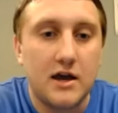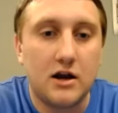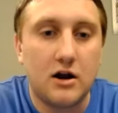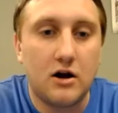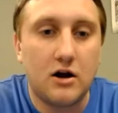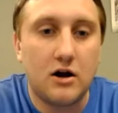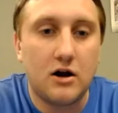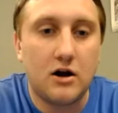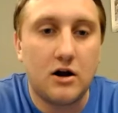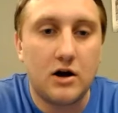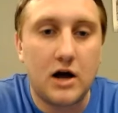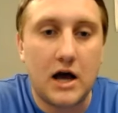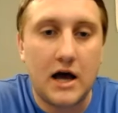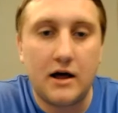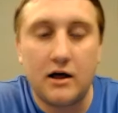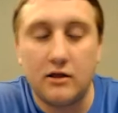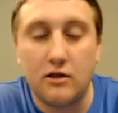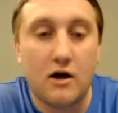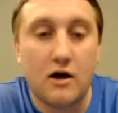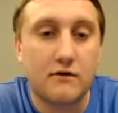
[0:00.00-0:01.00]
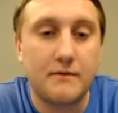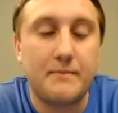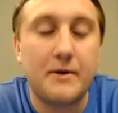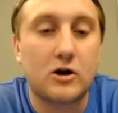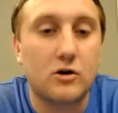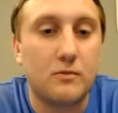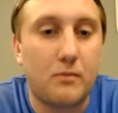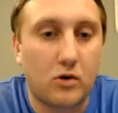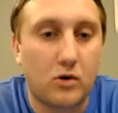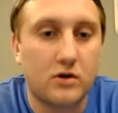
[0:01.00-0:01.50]
you know, a lottery pick
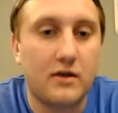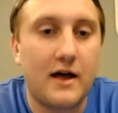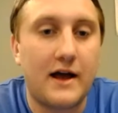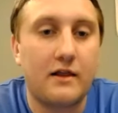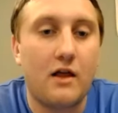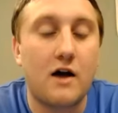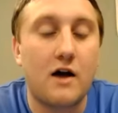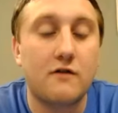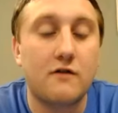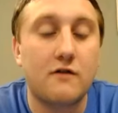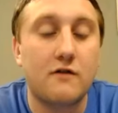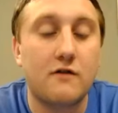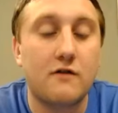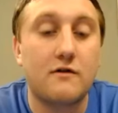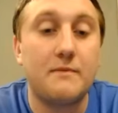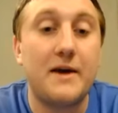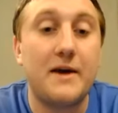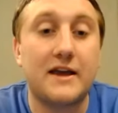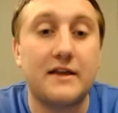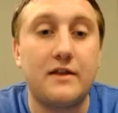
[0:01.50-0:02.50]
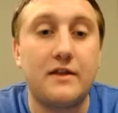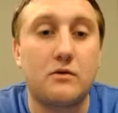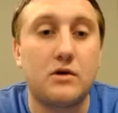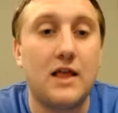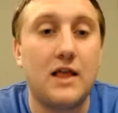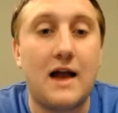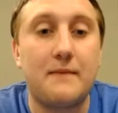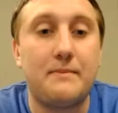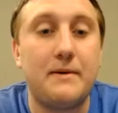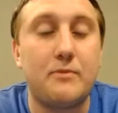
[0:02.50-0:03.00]
or borderline lottery pick. And there were a
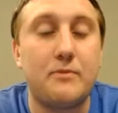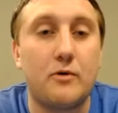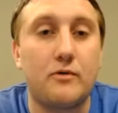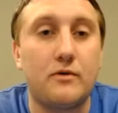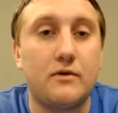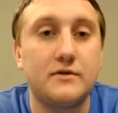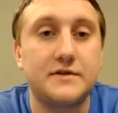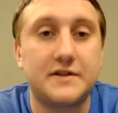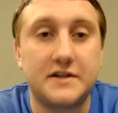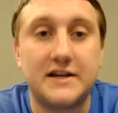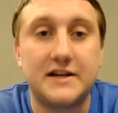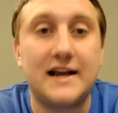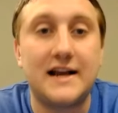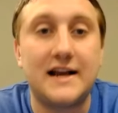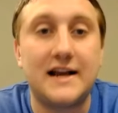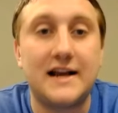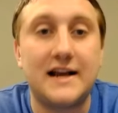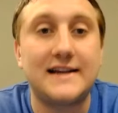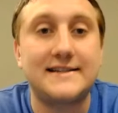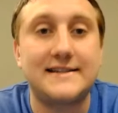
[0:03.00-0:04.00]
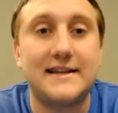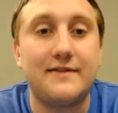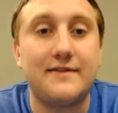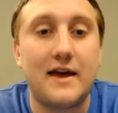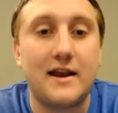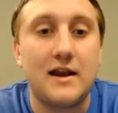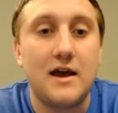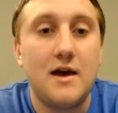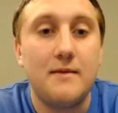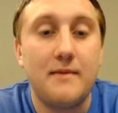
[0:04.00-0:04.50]
lot of people suggesting that
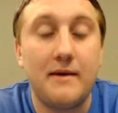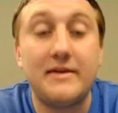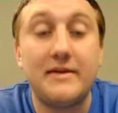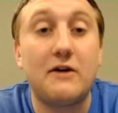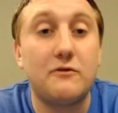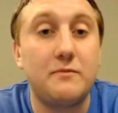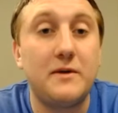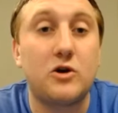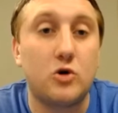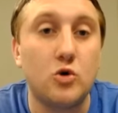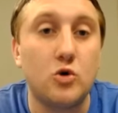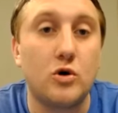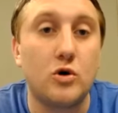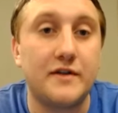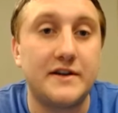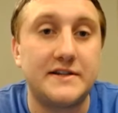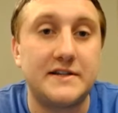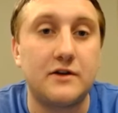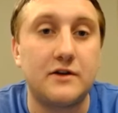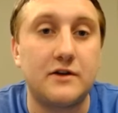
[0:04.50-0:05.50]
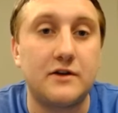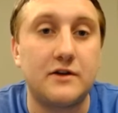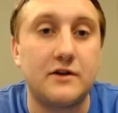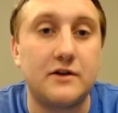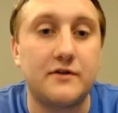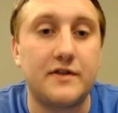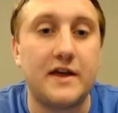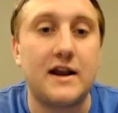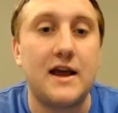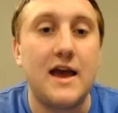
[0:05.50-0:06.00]
maybe that would be Kugel this year,
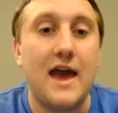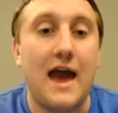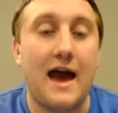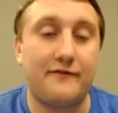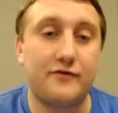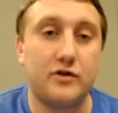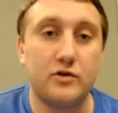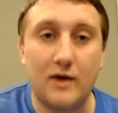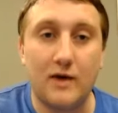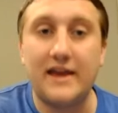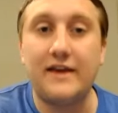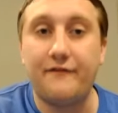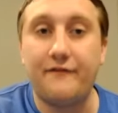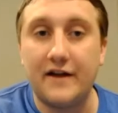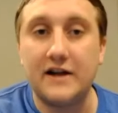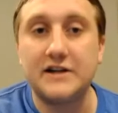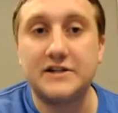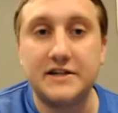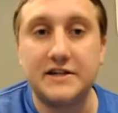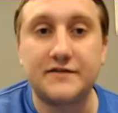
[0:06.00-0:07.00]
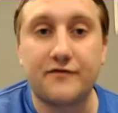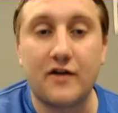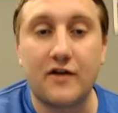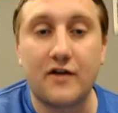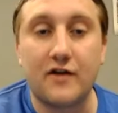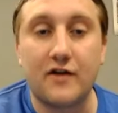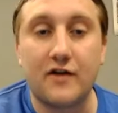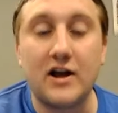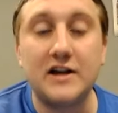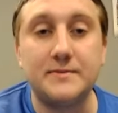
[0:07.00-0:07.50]
that after the way he finished his
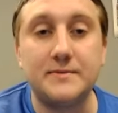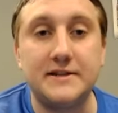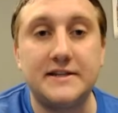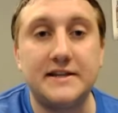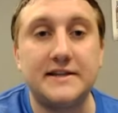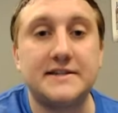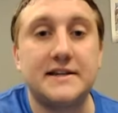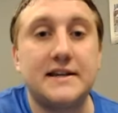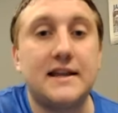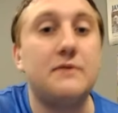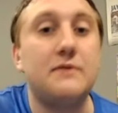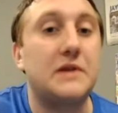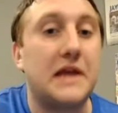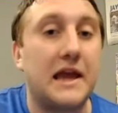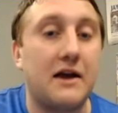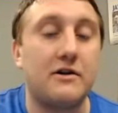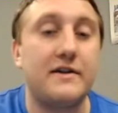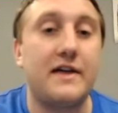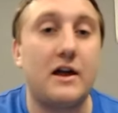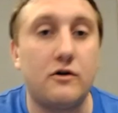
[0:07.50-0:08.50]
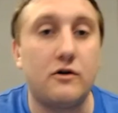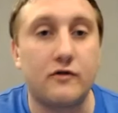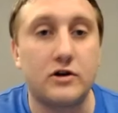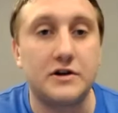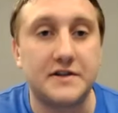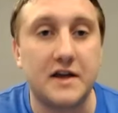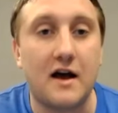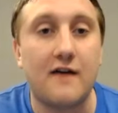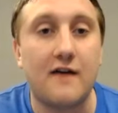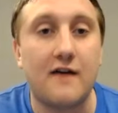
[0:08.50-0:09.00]
freshman season, he would carry that over
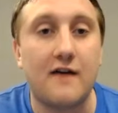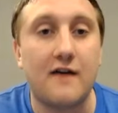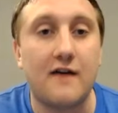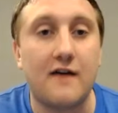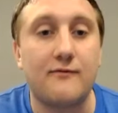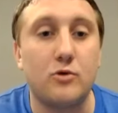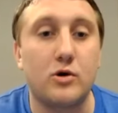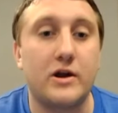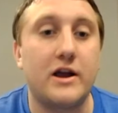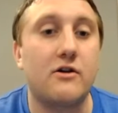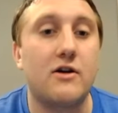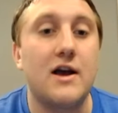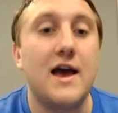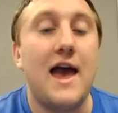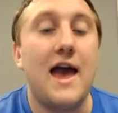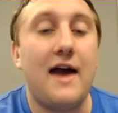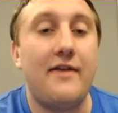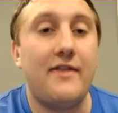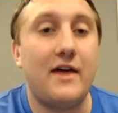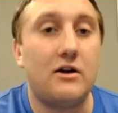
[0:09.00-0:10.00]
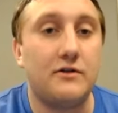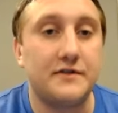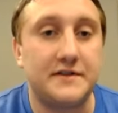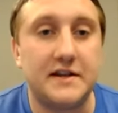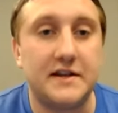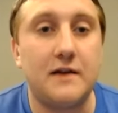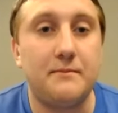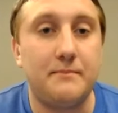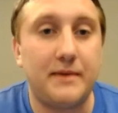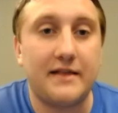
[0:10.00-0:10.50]
into sophomore year and then all of a
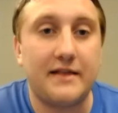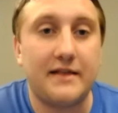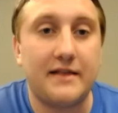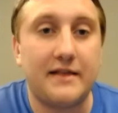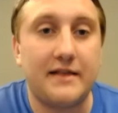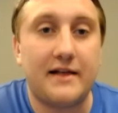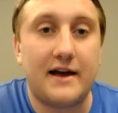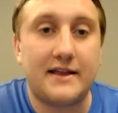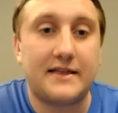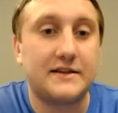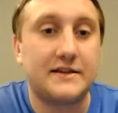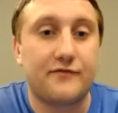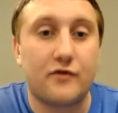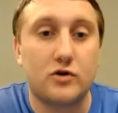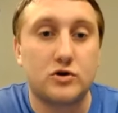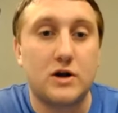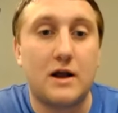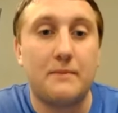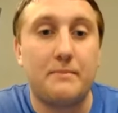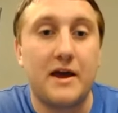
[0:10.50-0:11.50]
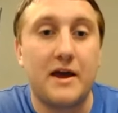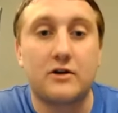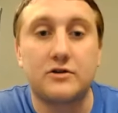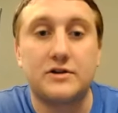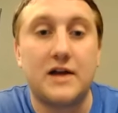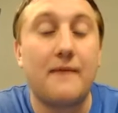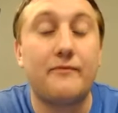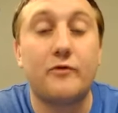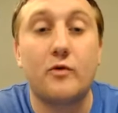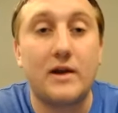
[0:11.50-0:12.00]
sudden be like this first round pick or
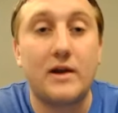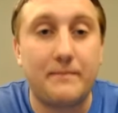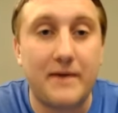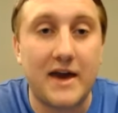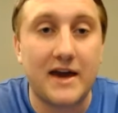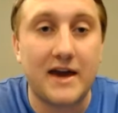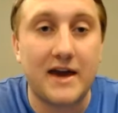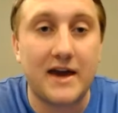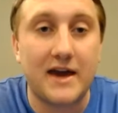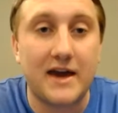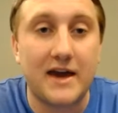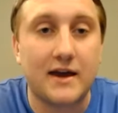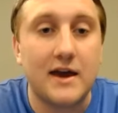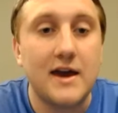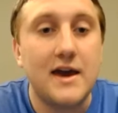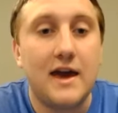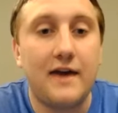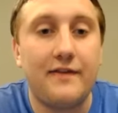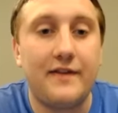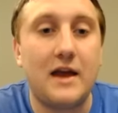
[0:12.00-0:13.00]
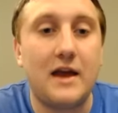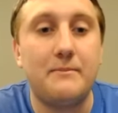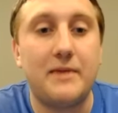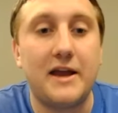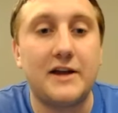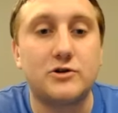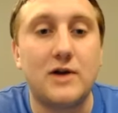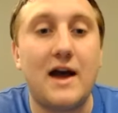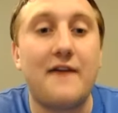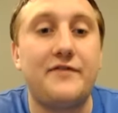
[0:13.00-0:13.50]
top 20 pick in the
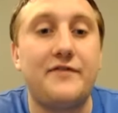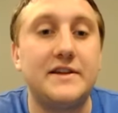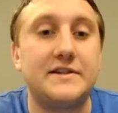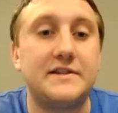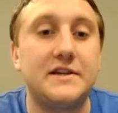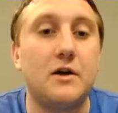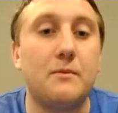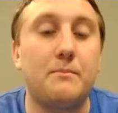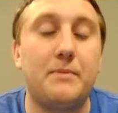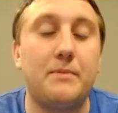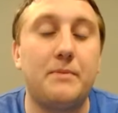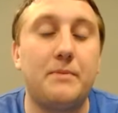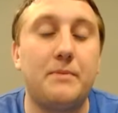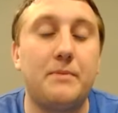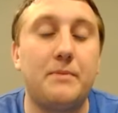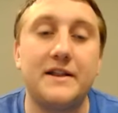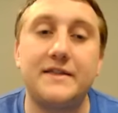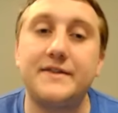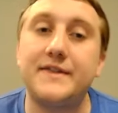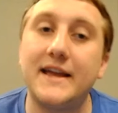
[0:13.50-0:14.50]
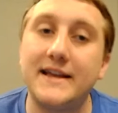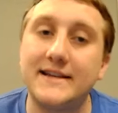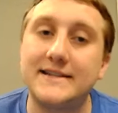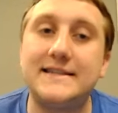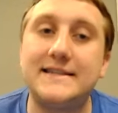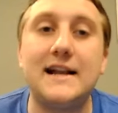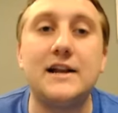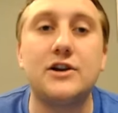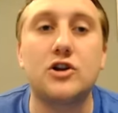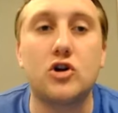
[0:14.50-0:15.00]
NBA draft this year. But things
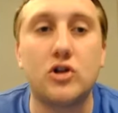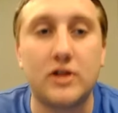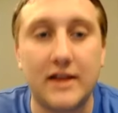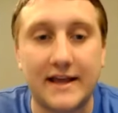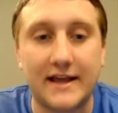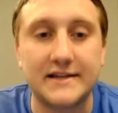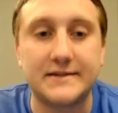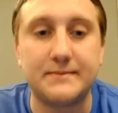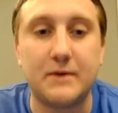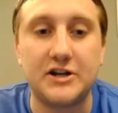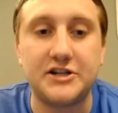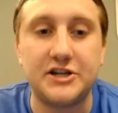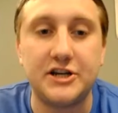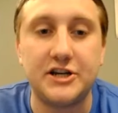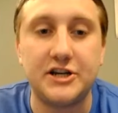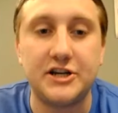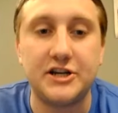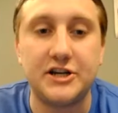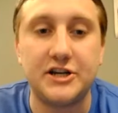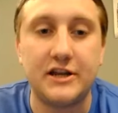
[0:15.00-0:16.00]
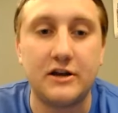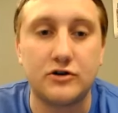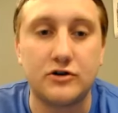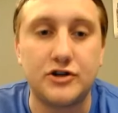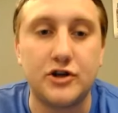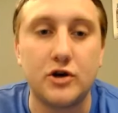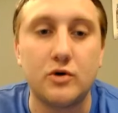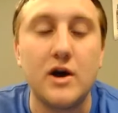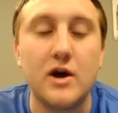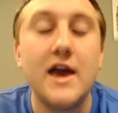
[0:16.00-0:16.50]
didn't click as much in year
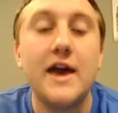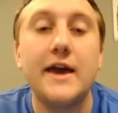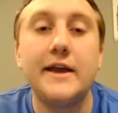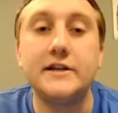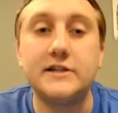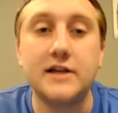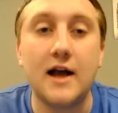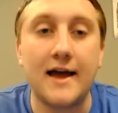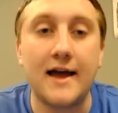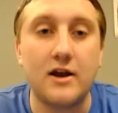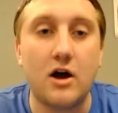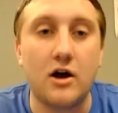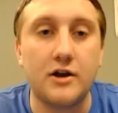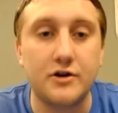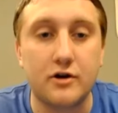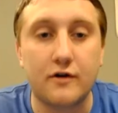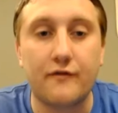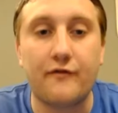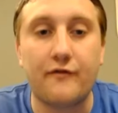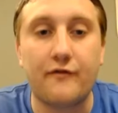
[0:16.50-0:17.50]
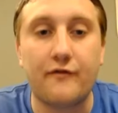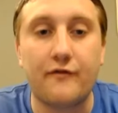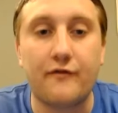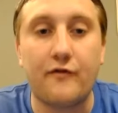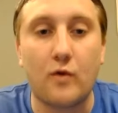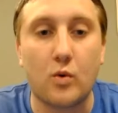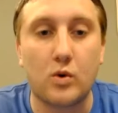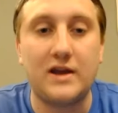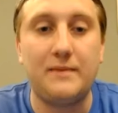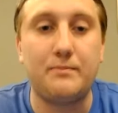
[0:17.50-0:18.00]
two. He shot under
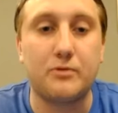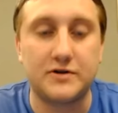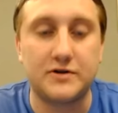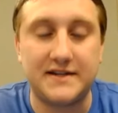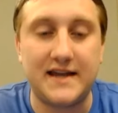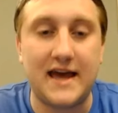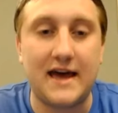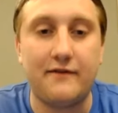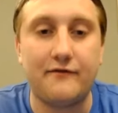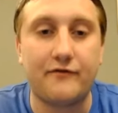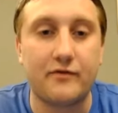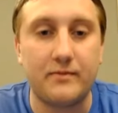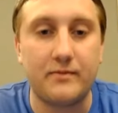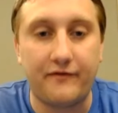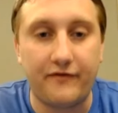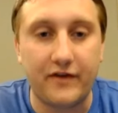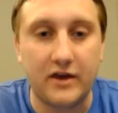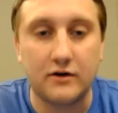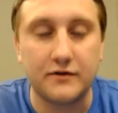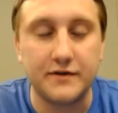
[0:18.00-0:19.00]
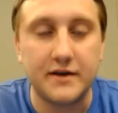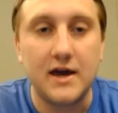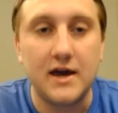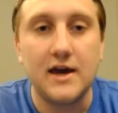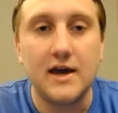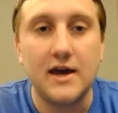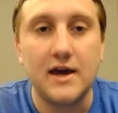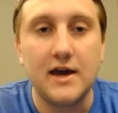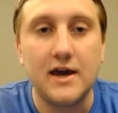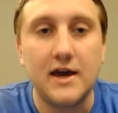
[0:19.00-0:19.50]
40% from the field.
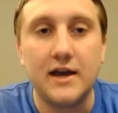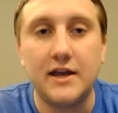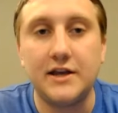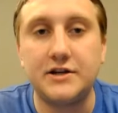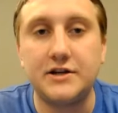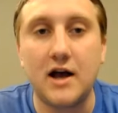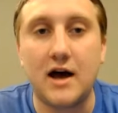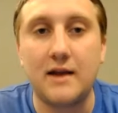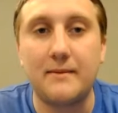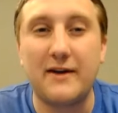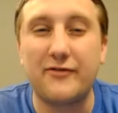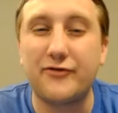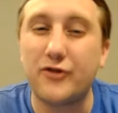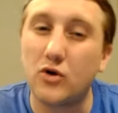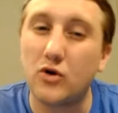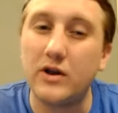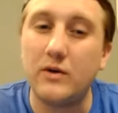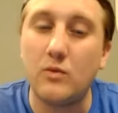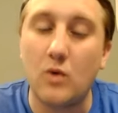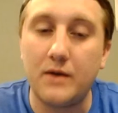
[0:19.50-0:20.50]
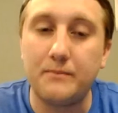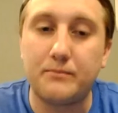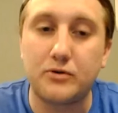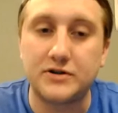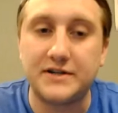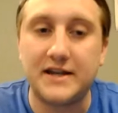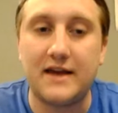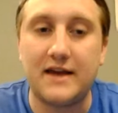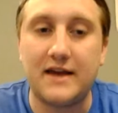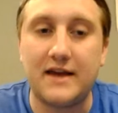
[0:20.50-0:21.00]
He shot about
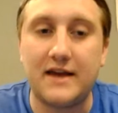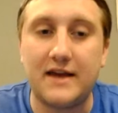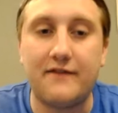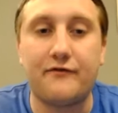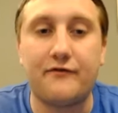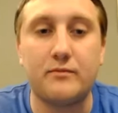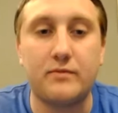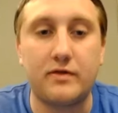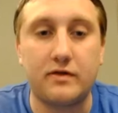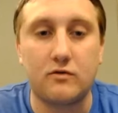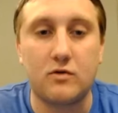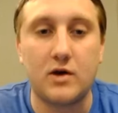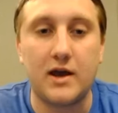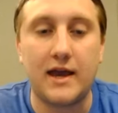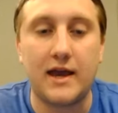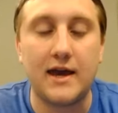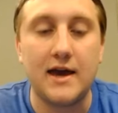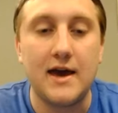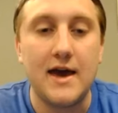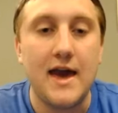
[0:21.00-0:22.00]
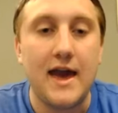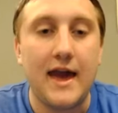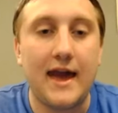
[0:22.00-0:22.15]
31% from three,